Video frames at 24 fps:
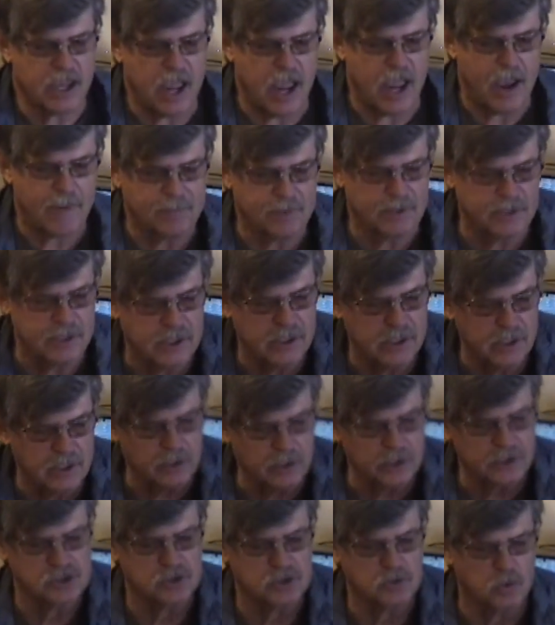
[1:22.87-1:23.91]
happened here.
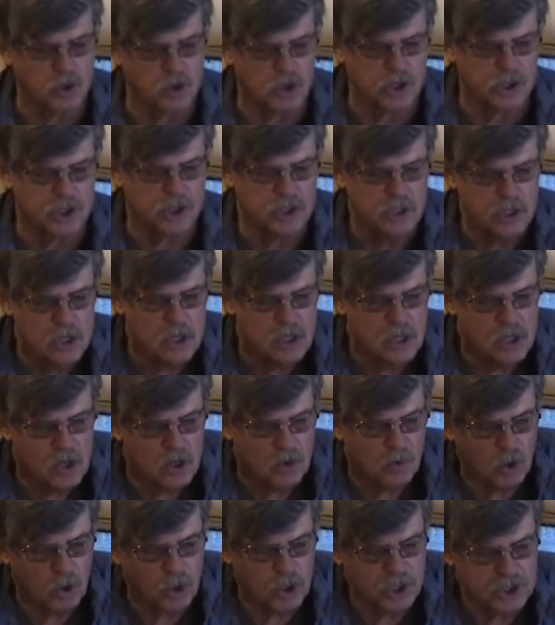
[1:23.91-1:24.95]
So
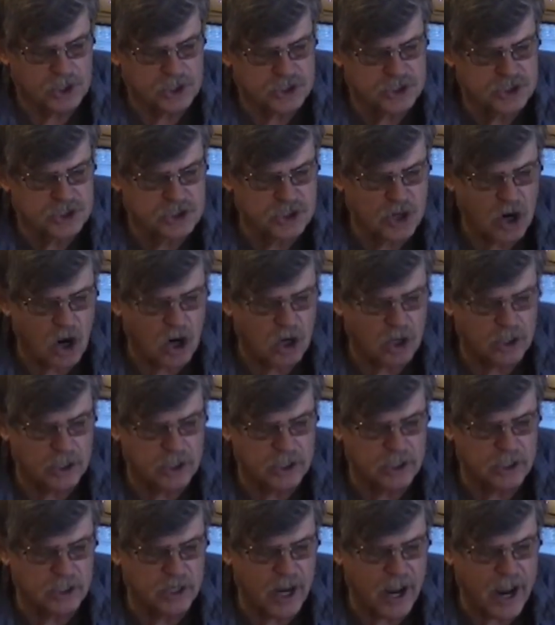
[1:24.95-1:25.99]
we're gonna start
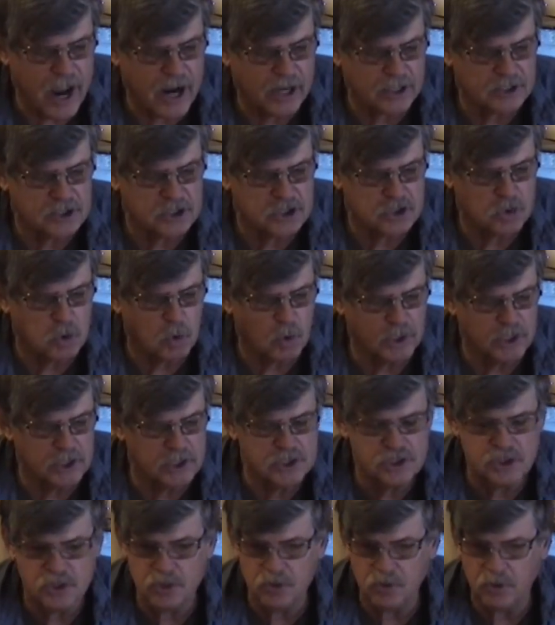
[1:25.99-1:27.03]
in Acts
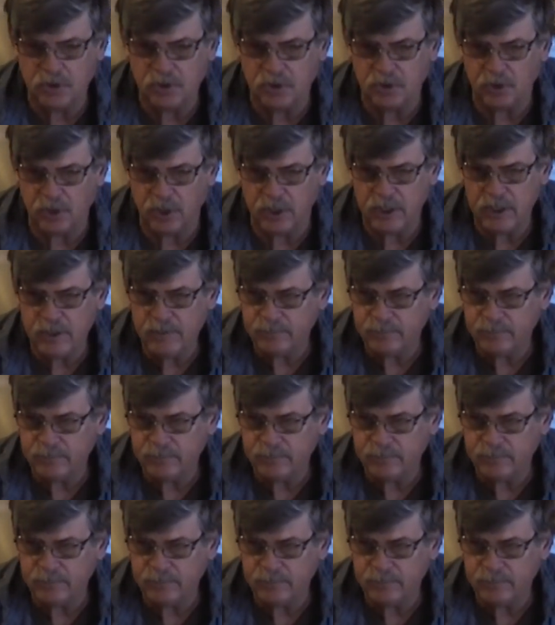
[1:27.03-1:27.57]
22:30.